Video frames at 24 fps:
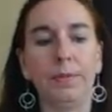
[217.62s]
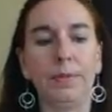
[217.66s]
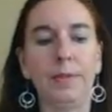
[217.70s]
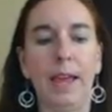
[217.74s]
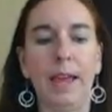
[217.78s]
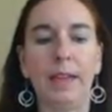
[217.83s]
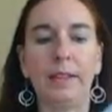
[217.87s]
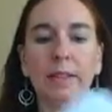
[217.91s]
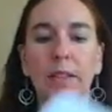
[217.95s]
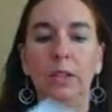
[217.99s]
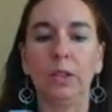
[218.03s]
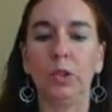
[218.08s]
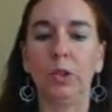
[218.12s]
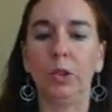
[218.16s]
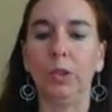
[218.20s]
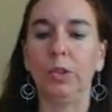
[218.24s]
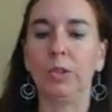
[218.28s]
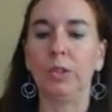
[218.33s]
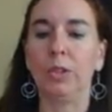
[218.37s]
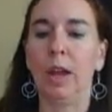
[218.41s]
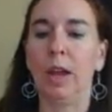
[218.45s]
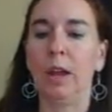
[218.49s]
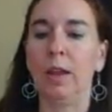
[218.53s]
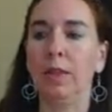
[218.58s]
that's a sure
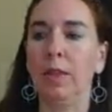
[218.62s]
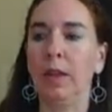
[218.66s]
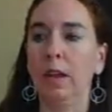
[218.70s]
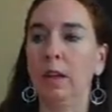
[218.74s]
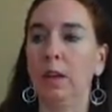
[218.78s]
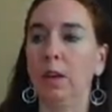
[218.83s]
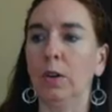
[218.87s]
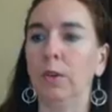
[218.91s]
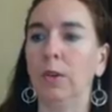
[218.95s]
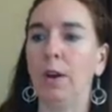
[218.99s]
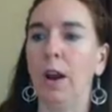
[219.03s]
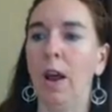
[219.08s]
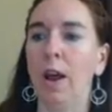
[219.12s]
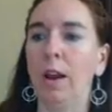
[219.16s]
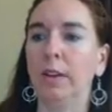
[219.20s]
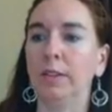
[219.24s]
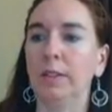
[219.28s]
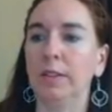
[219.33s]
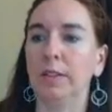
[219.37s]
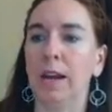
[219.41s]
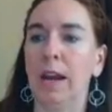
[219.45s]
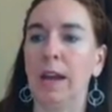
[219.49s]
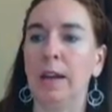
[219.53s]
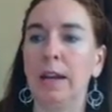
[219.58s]
sign that you're not
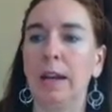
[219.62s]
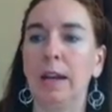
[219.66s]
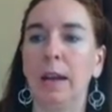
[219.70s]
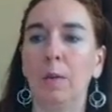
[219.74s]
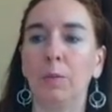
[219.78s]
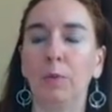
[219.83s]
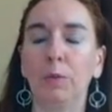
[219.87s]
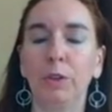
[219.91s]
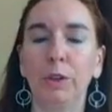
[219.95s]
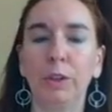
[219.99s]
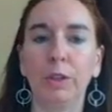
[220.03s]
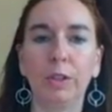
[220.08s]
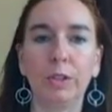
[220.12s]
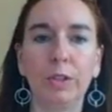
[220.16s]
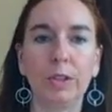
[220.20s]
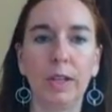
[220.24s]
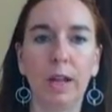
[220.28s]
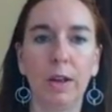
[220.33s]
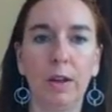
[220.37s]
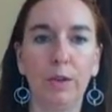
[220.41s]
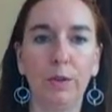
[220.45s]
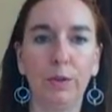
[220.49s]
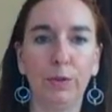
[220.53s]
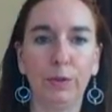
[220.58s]
standing up for
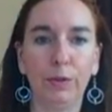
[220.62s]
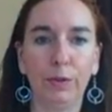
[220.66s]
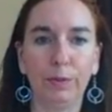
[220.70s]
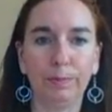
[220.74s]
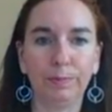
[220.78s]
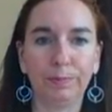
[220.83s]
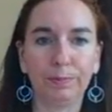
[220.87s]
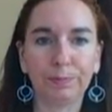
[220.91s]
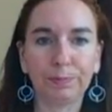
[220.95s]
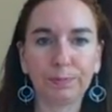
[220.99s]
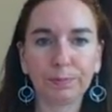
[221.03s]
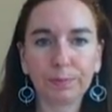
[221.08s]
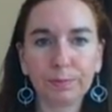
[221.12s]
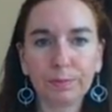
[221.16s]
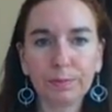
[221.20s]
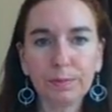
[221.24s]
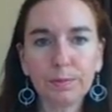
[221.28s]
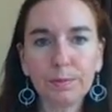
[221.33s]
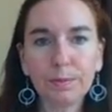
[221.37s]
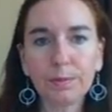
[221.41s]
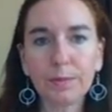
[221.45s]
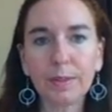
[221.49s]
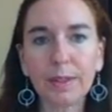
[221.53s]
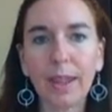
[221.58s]
yourself,
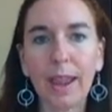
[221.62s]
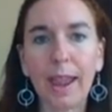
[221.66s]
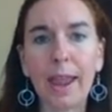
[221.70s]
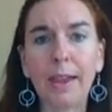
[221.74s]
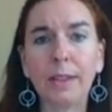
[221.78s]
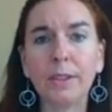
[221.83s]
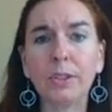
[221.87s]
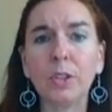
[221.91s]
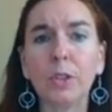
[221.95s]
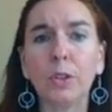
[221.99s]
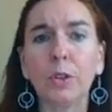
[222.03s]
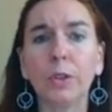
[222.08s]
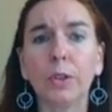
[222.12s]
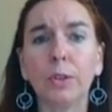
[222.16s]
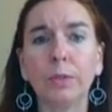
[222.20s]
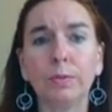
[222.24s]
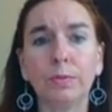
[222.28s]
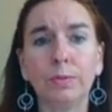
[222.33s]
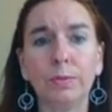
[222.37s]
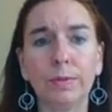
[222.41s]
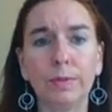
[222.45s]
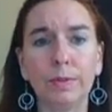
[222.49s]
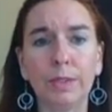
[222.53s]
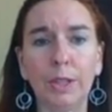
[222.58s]
and
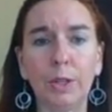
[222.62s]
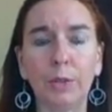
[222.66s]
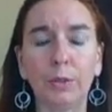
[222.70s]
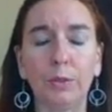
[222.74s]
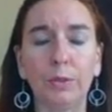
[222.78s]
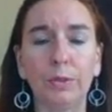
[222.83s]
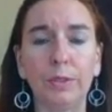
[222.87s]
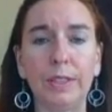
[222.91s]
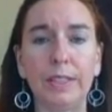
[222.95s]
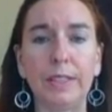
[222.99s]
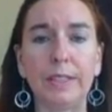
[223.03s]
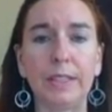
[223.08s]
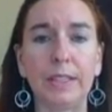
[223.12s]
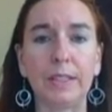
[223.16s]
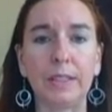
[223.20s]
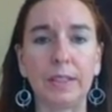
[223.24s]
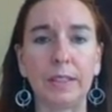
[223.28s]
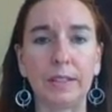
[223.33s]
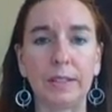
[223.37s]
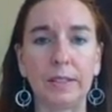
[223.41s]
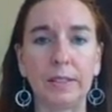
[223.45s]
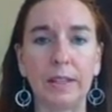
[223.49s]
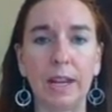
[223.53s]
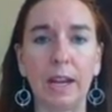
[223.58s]
this is
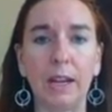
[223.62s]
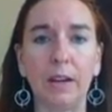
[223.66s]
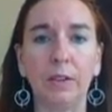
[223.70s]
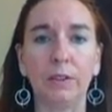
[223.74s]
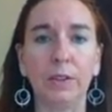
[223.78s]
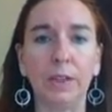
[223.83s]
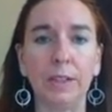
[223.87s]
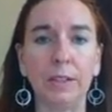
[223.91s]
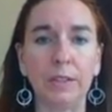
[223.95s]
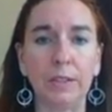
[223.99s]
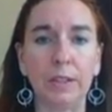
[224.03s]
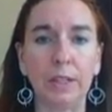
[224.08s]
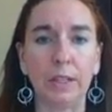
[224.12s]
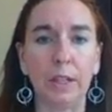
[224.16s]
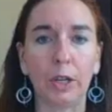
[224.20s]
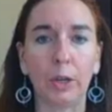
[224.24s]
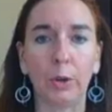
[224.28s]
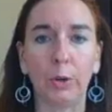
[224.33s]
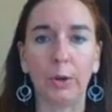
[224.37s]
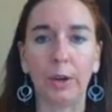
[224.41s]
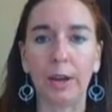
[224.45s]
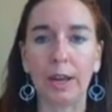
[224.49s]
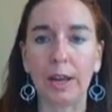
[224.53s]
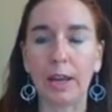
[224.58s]
a state of
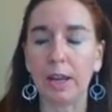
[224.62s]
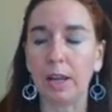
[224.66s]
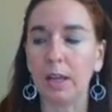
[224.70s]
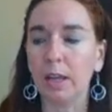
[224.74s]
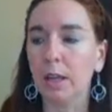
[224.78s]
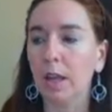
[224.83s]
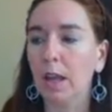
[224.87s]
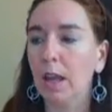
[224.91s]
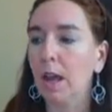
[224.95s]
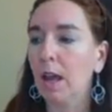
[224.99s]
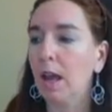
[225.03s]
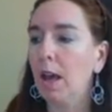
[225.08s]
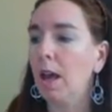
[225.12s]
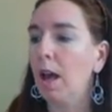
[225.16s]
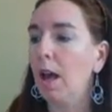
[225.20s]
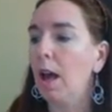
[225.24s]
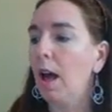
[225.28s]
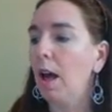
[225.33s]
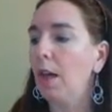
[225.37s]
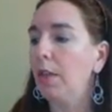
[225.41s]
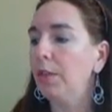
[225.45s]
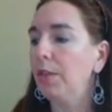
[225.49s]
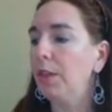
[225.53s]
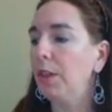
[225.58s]
insecurity.
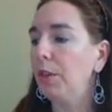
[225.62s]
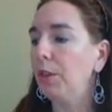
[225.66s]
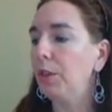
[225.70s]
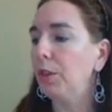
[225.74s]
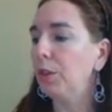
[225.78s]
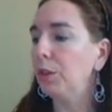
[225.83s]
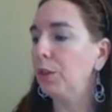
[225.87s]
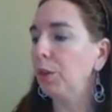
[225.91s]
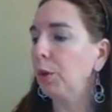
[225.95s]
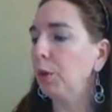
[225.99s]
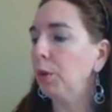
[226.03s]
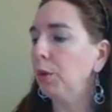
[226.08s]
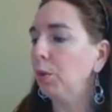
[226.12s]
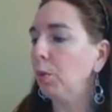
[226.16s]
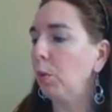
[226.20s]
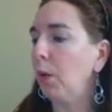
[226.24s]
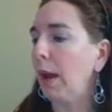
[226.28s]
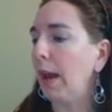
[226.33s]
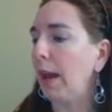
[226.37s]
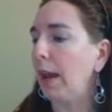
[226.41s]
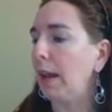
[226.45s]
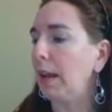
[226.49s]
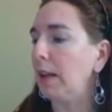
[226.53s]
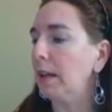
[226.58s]
The third
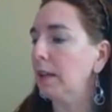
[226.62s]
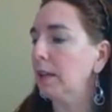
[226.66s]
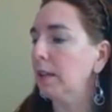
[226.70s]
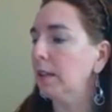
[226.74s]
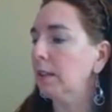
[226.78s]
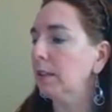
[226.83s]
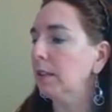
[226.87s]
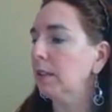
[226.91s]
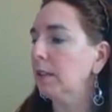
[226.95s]
way